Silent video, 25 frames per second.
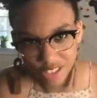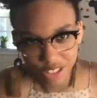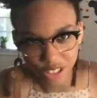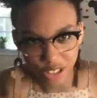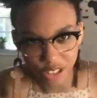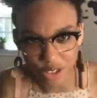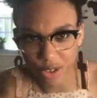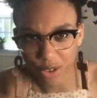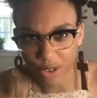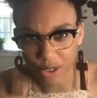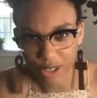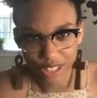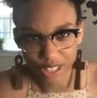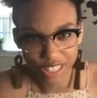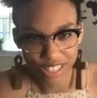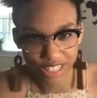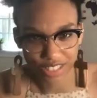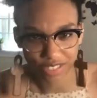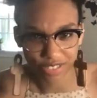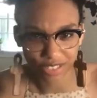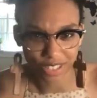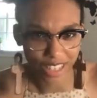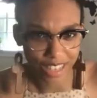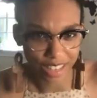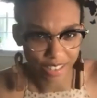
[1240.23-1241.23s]
the courts,
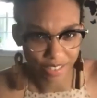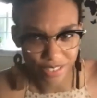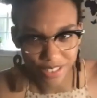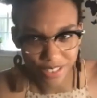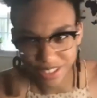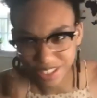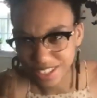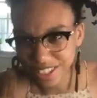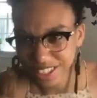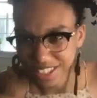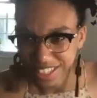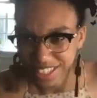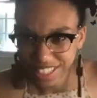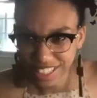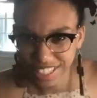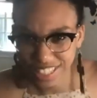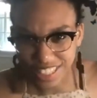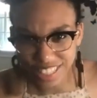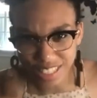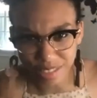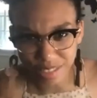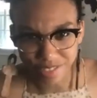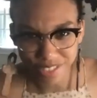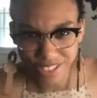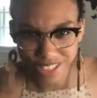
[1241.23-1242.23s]
whatever,
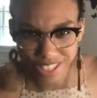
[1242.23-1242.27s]
city